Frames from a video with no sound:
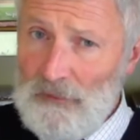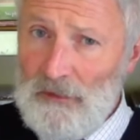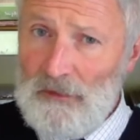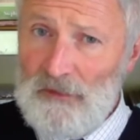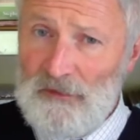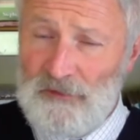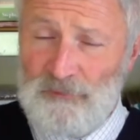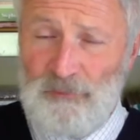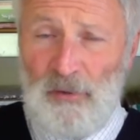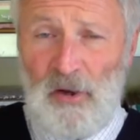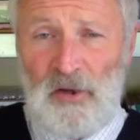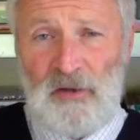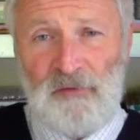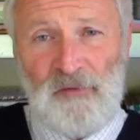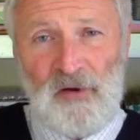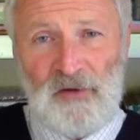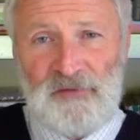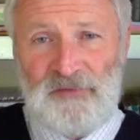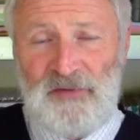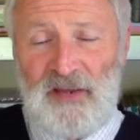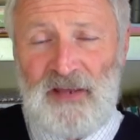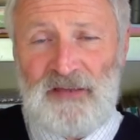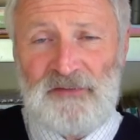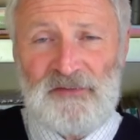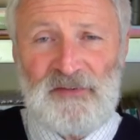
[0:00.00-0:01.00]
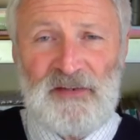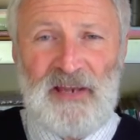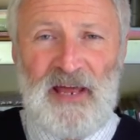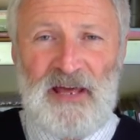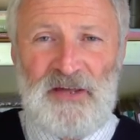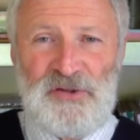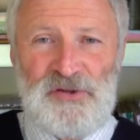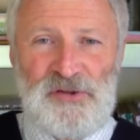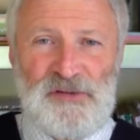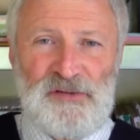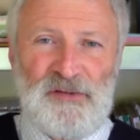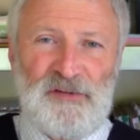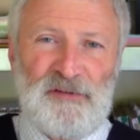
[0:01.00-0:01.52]
as part of our Tanks in
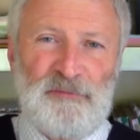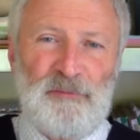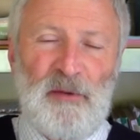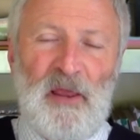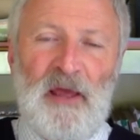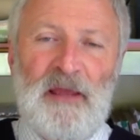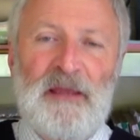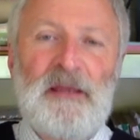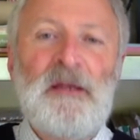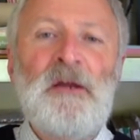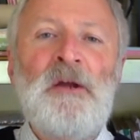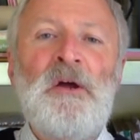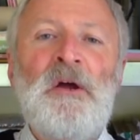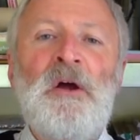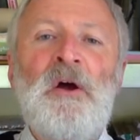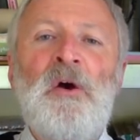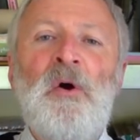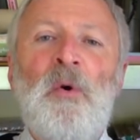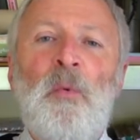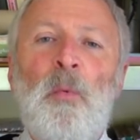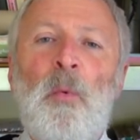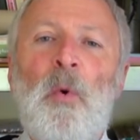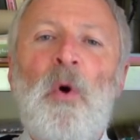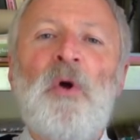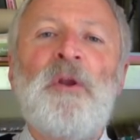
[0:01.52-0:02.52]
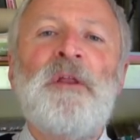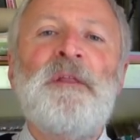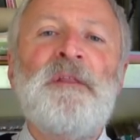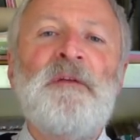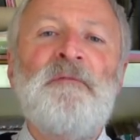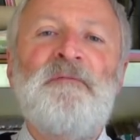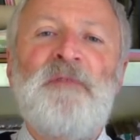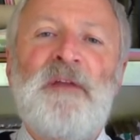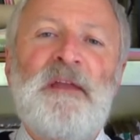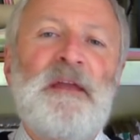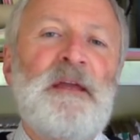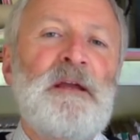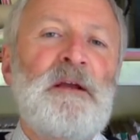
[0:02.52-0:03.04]
Action display. What are the
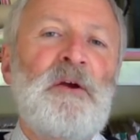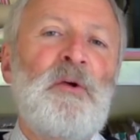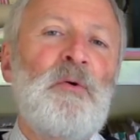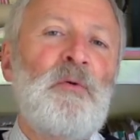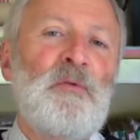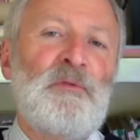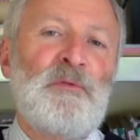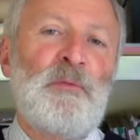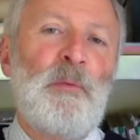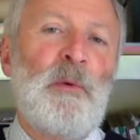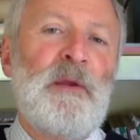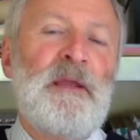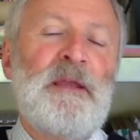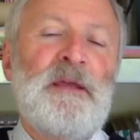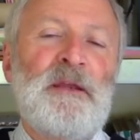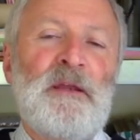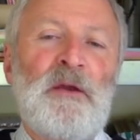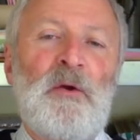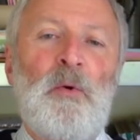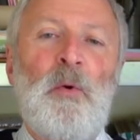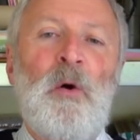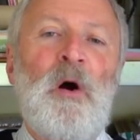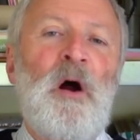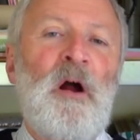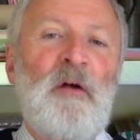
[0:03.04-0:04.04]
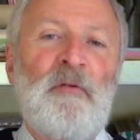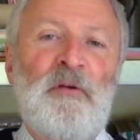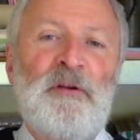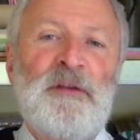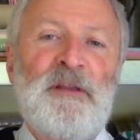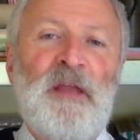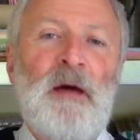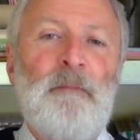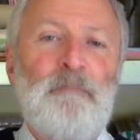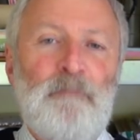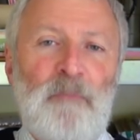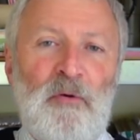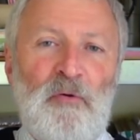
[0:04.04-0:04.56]
vehicles we can acquire a
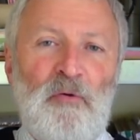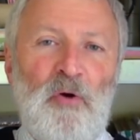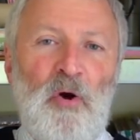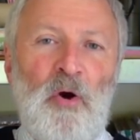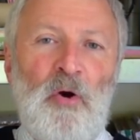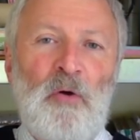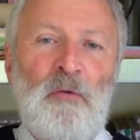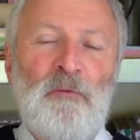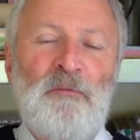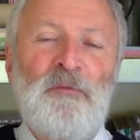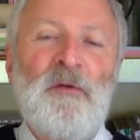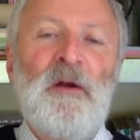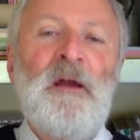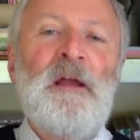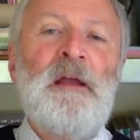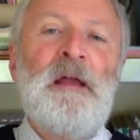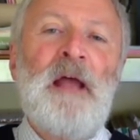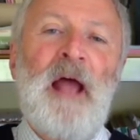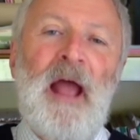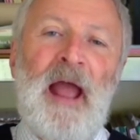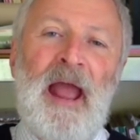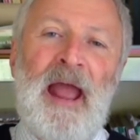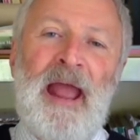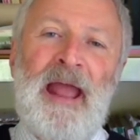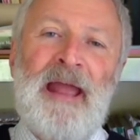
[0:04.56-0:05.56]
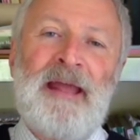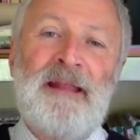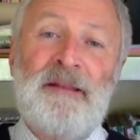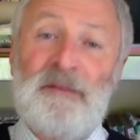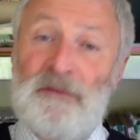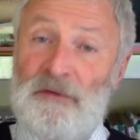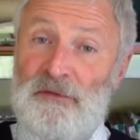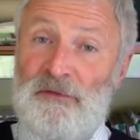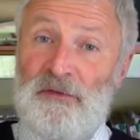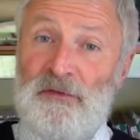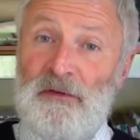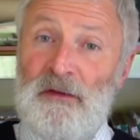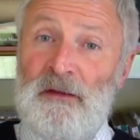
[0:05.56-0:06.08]
number of
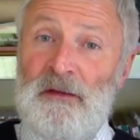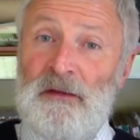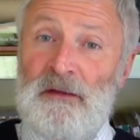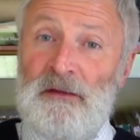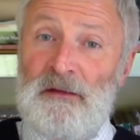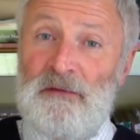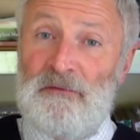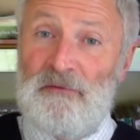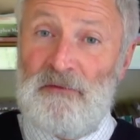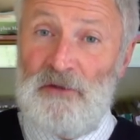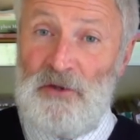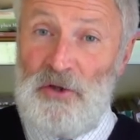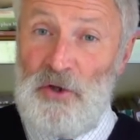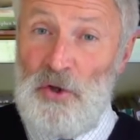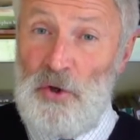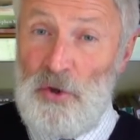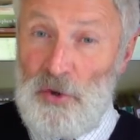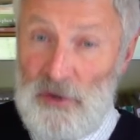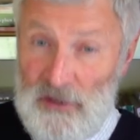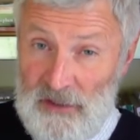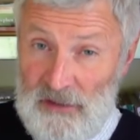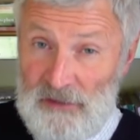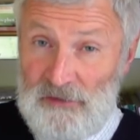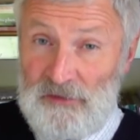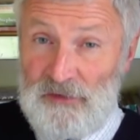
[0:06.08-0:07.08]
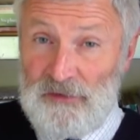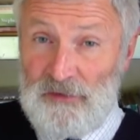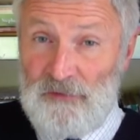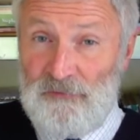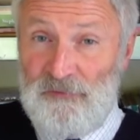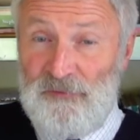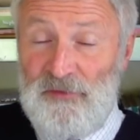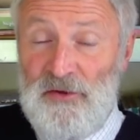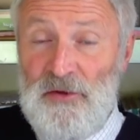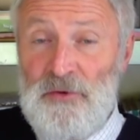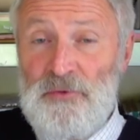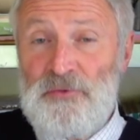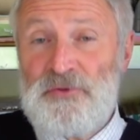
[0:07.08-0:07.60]
and looking to the
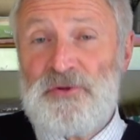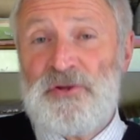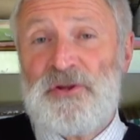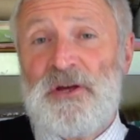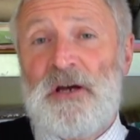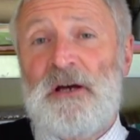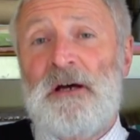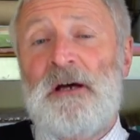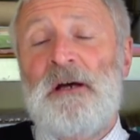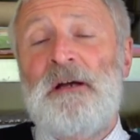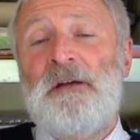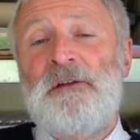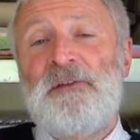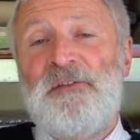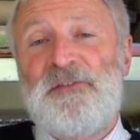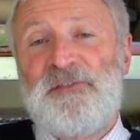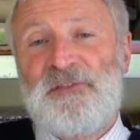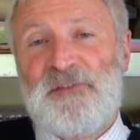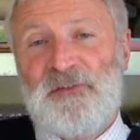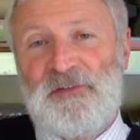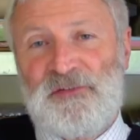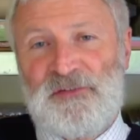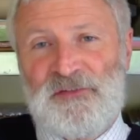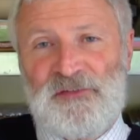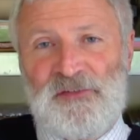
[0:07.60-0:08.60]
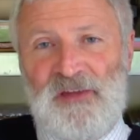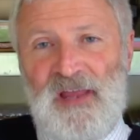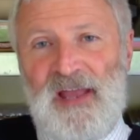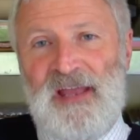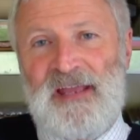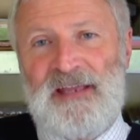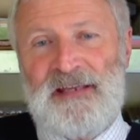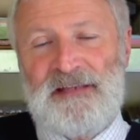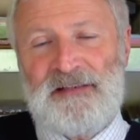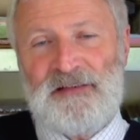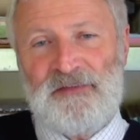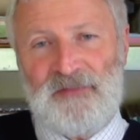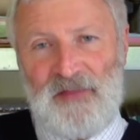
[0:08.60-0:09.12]
future
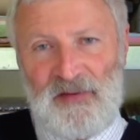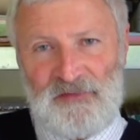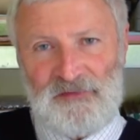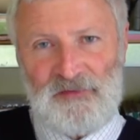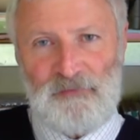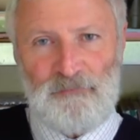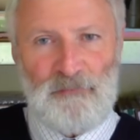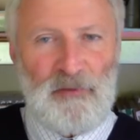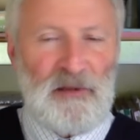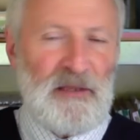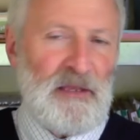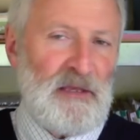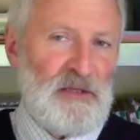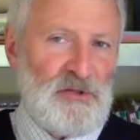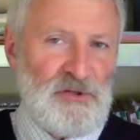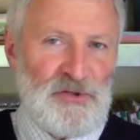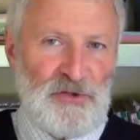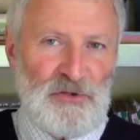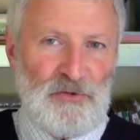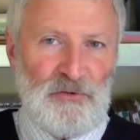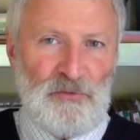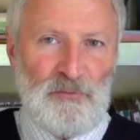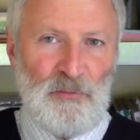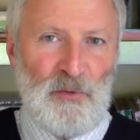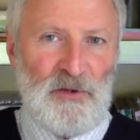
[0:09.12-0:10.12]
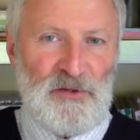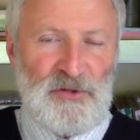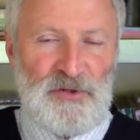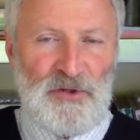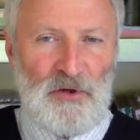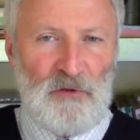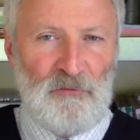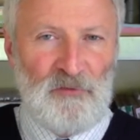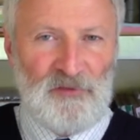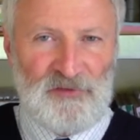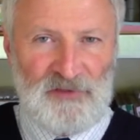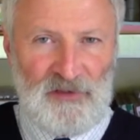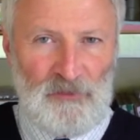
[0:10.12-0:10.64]
sustain? And that's a big issue, which
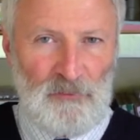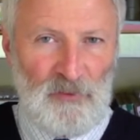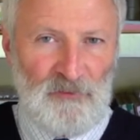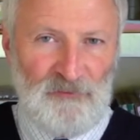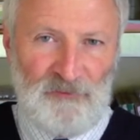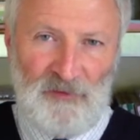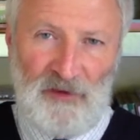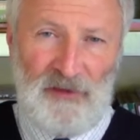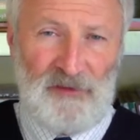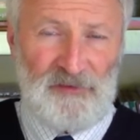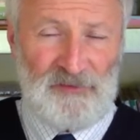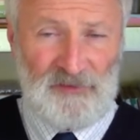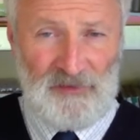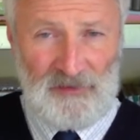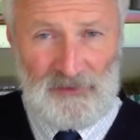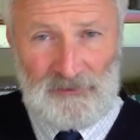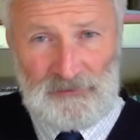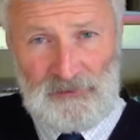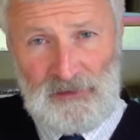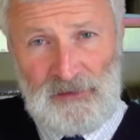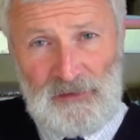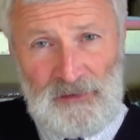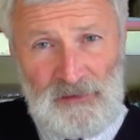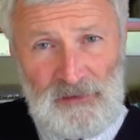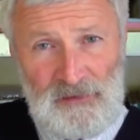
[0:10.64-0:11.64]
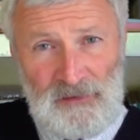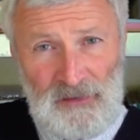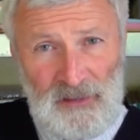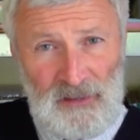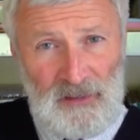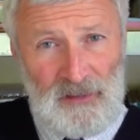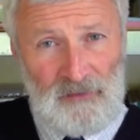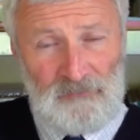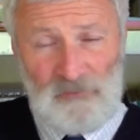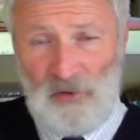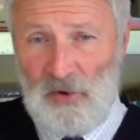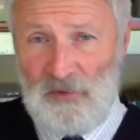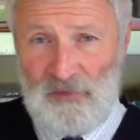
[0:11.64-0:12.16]
obviously we're facing
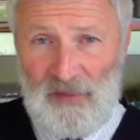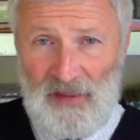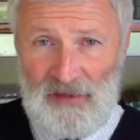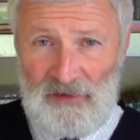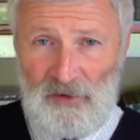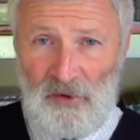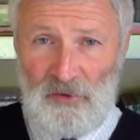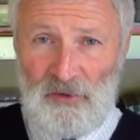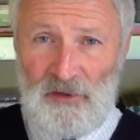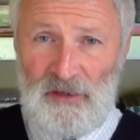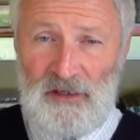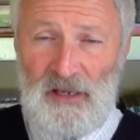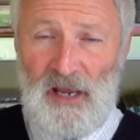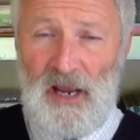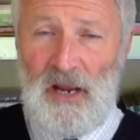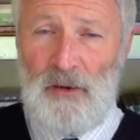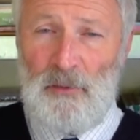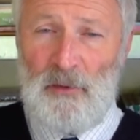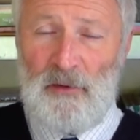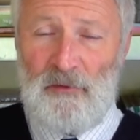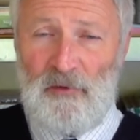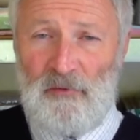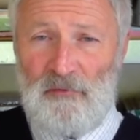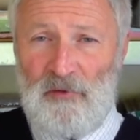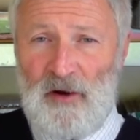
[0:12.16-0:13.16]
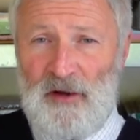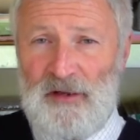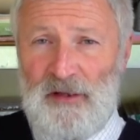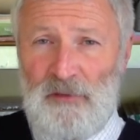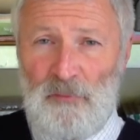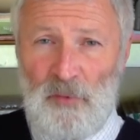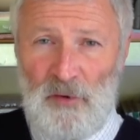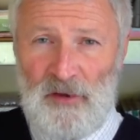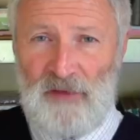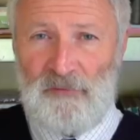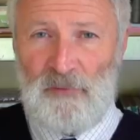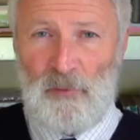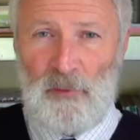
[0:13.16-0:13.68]
um, not that long ago, we were running
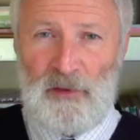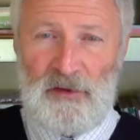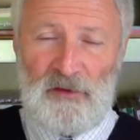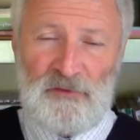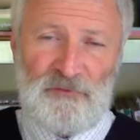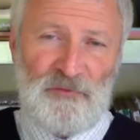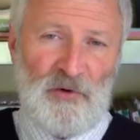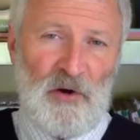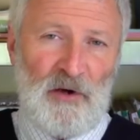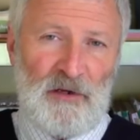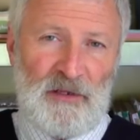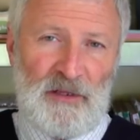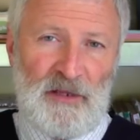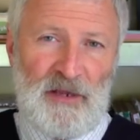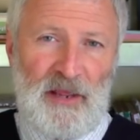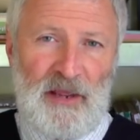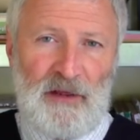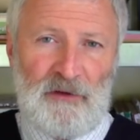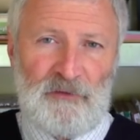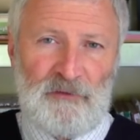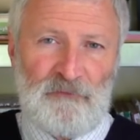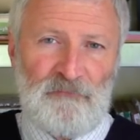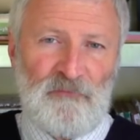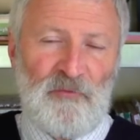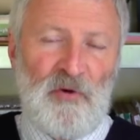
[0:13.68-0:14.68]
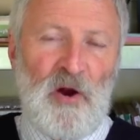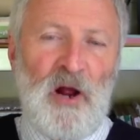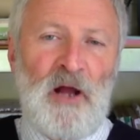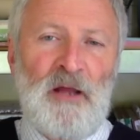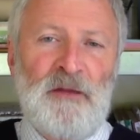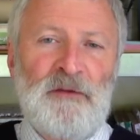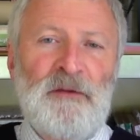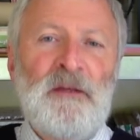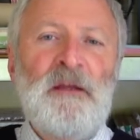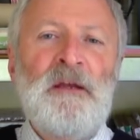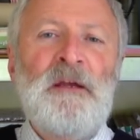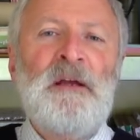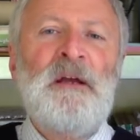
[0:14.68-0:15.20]
whatever we could try and get out and
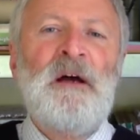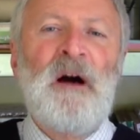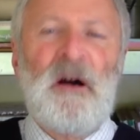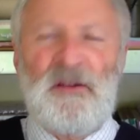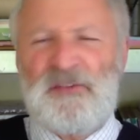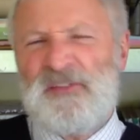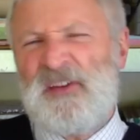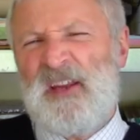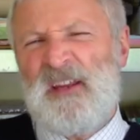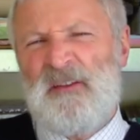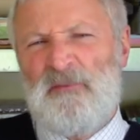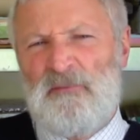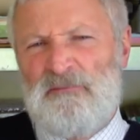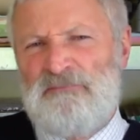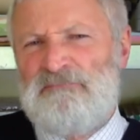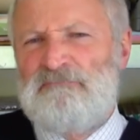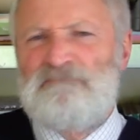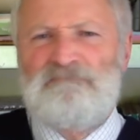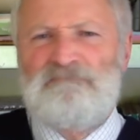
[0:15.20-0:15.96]
run. I say